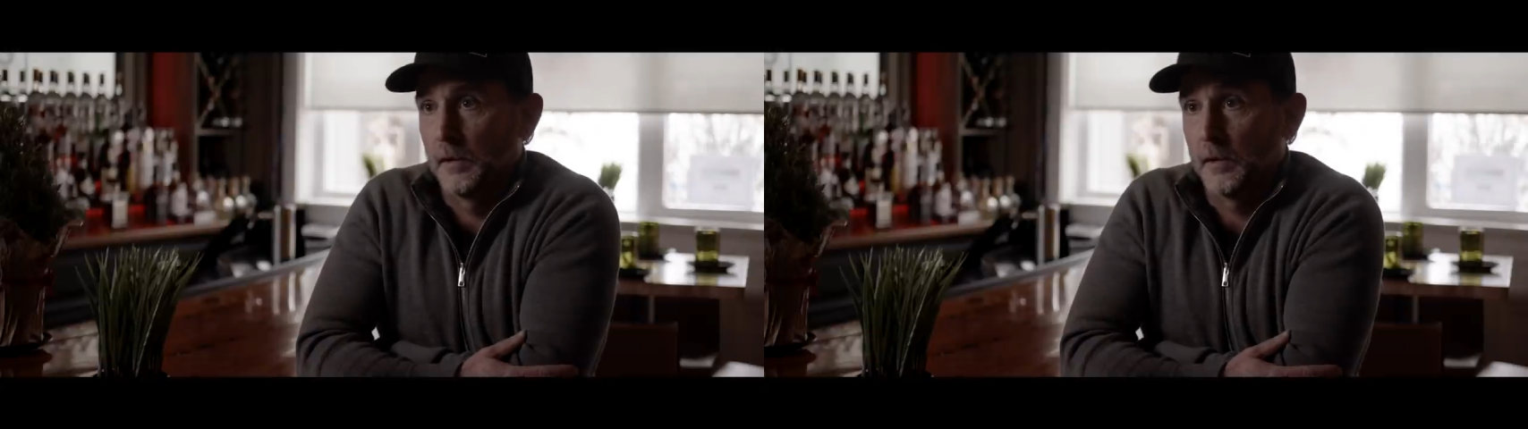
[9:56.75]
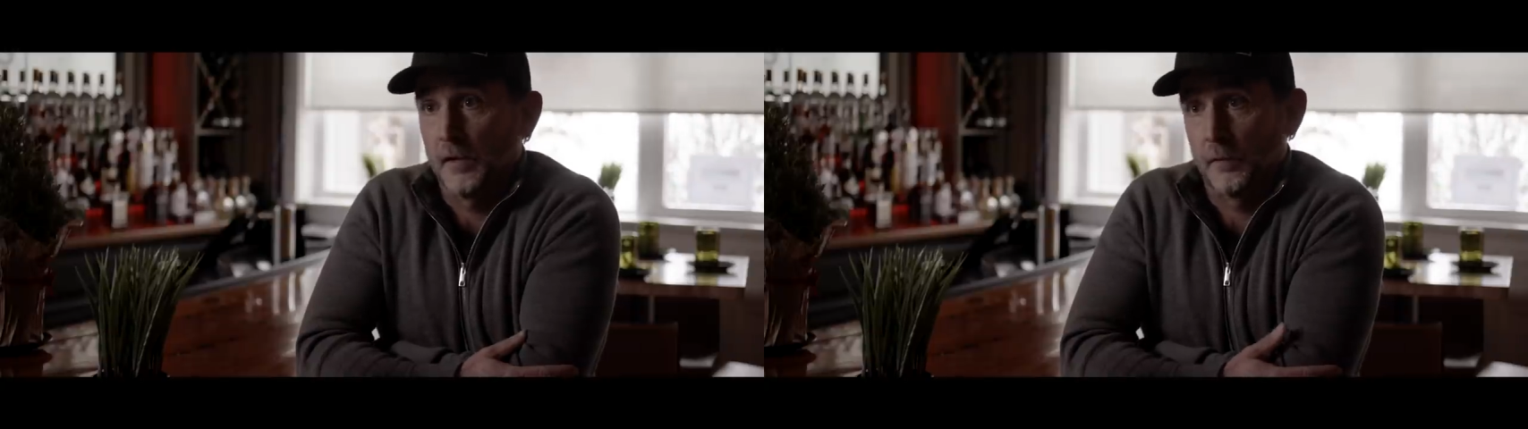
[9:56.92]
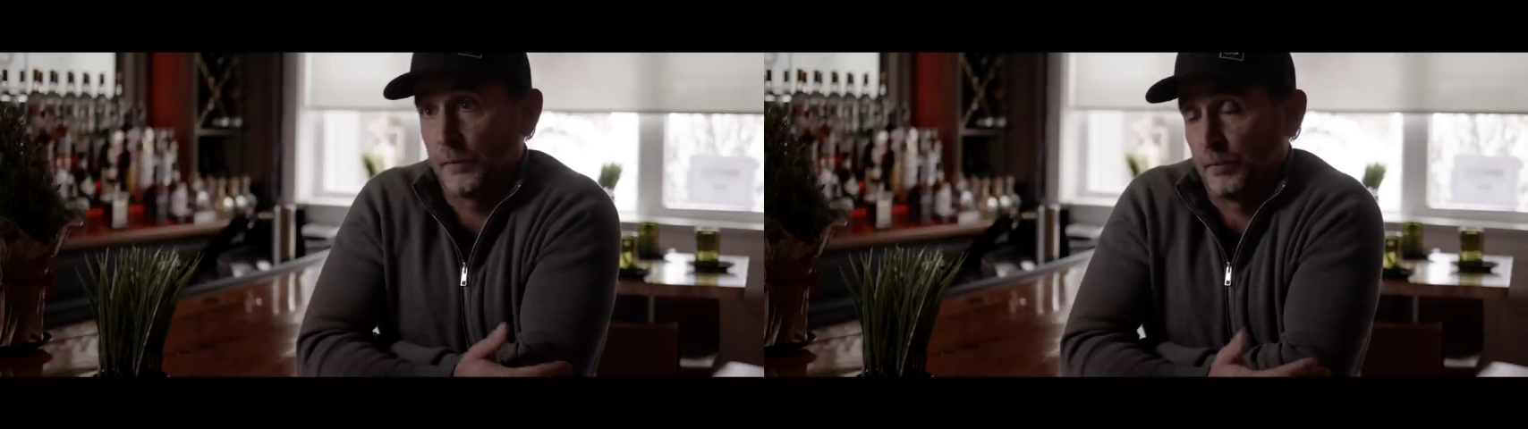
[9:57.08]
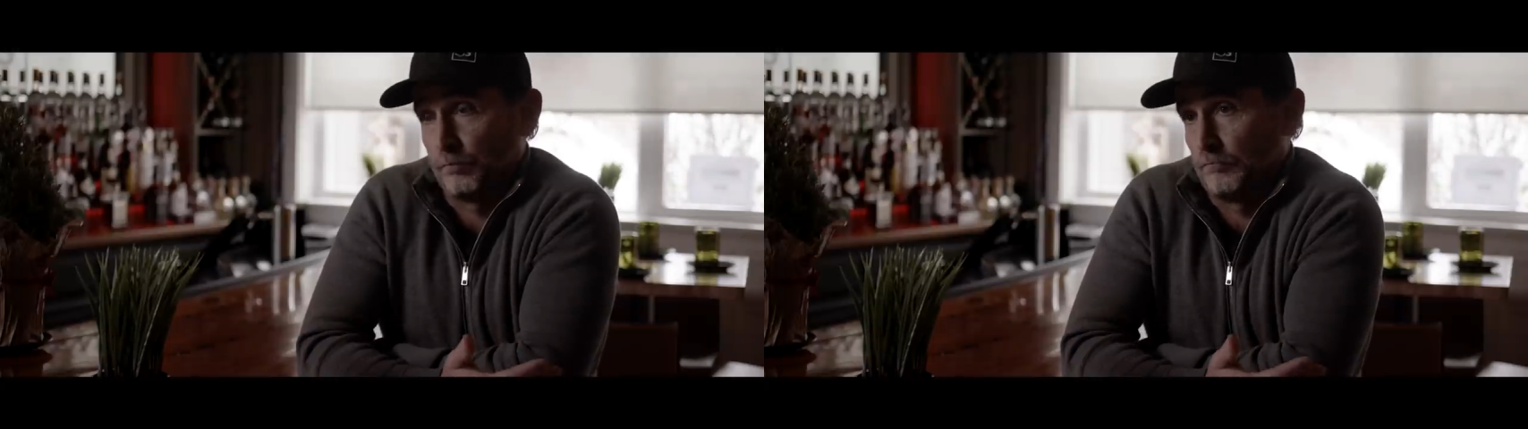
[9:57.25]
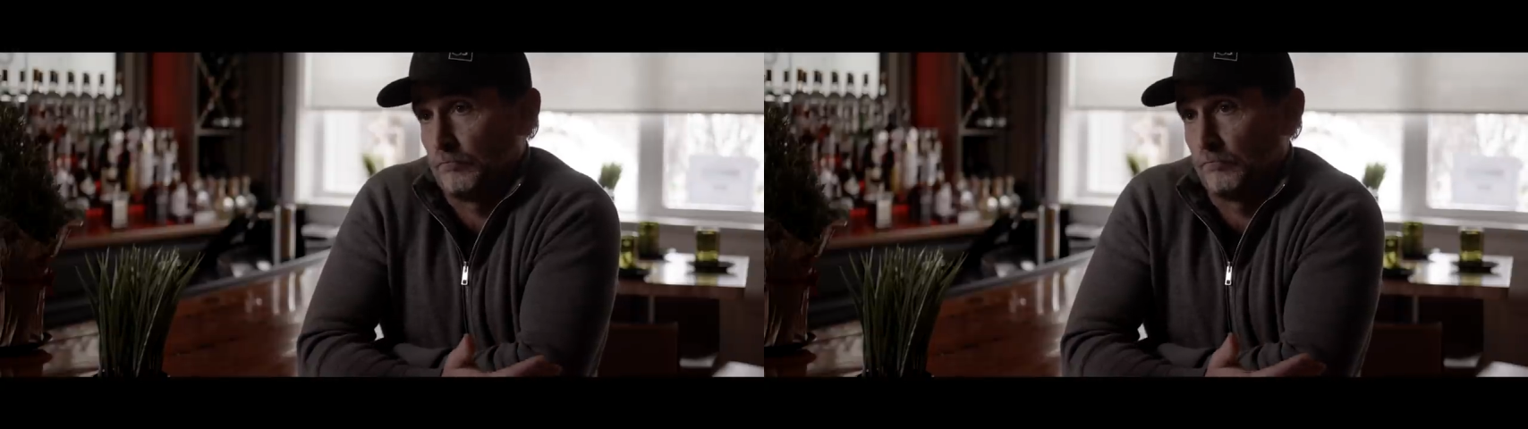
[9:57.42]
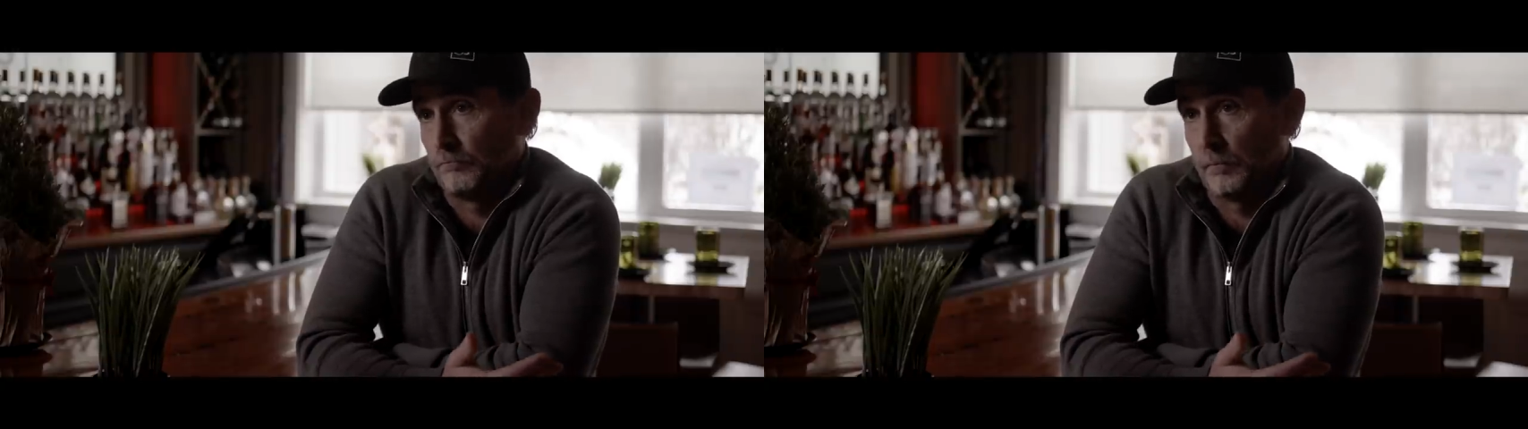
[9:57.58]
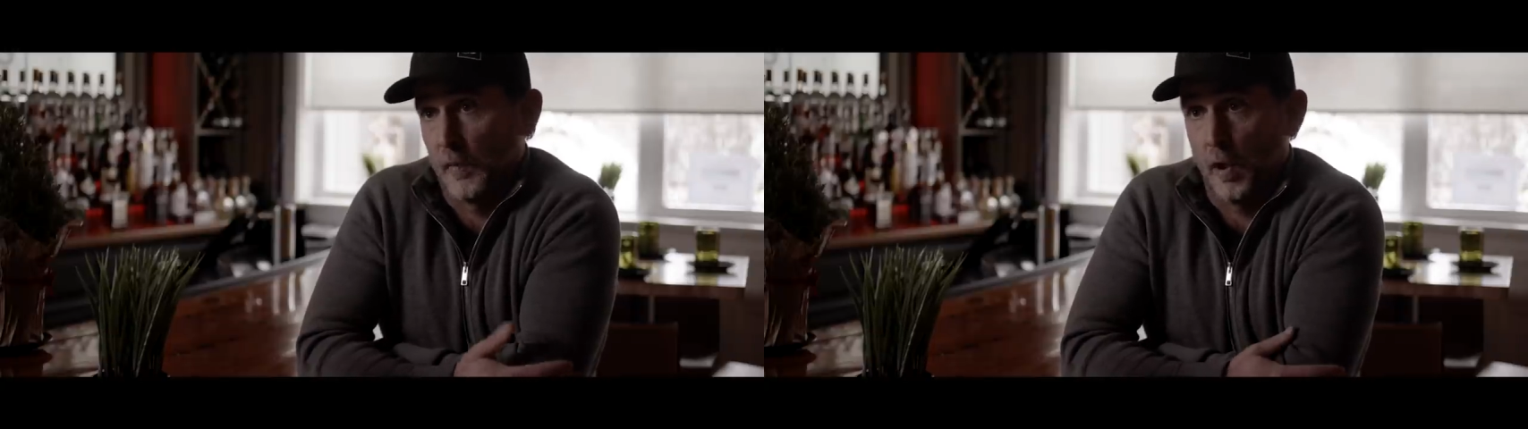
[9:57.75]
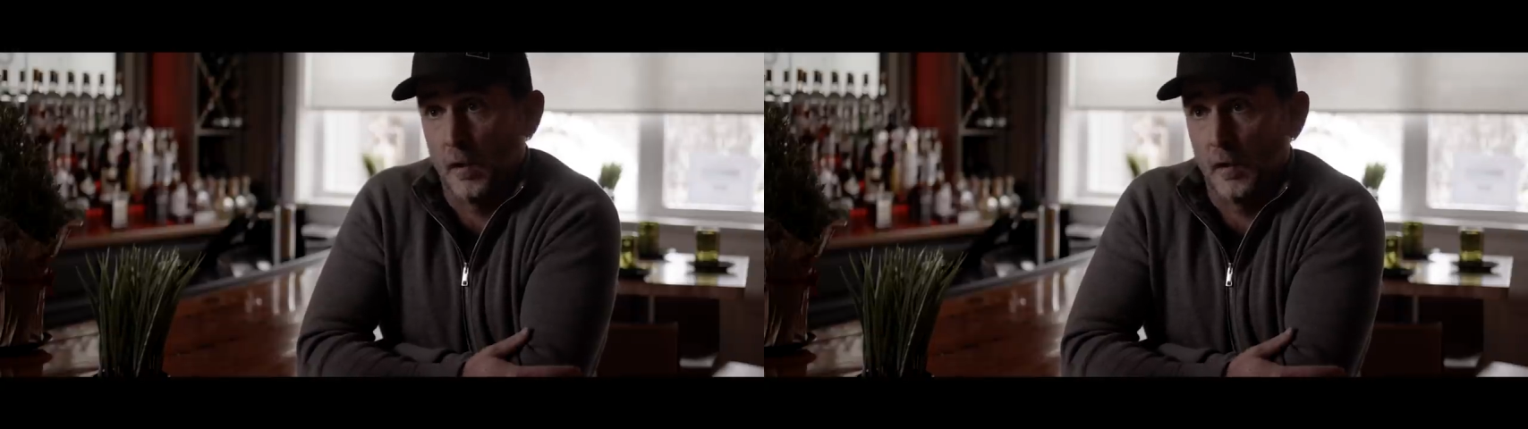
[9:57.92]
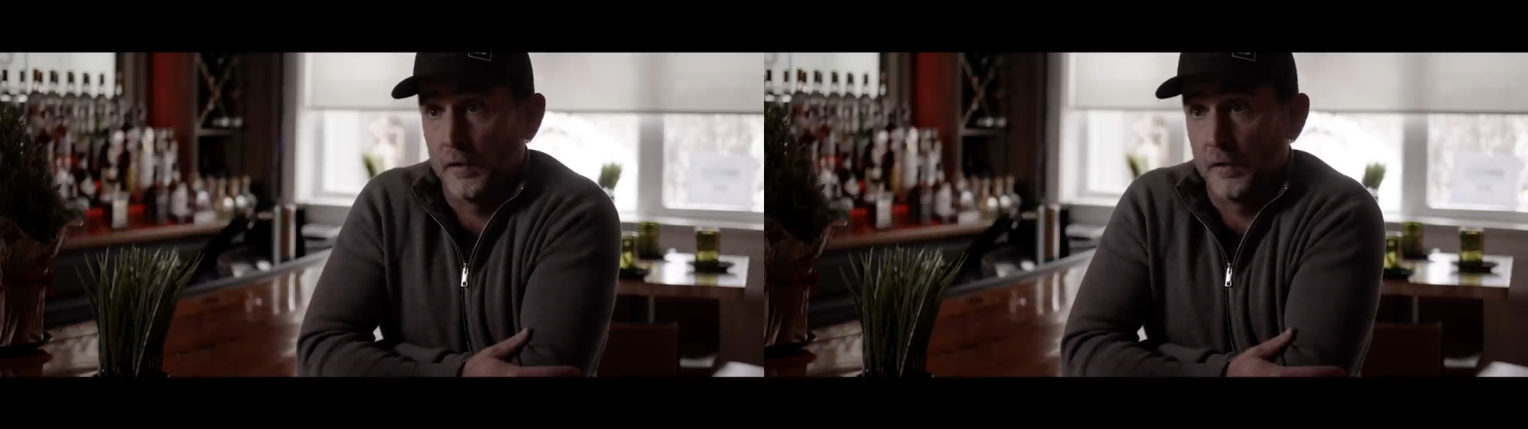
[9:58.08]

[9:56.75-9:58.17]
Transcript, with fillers: Because all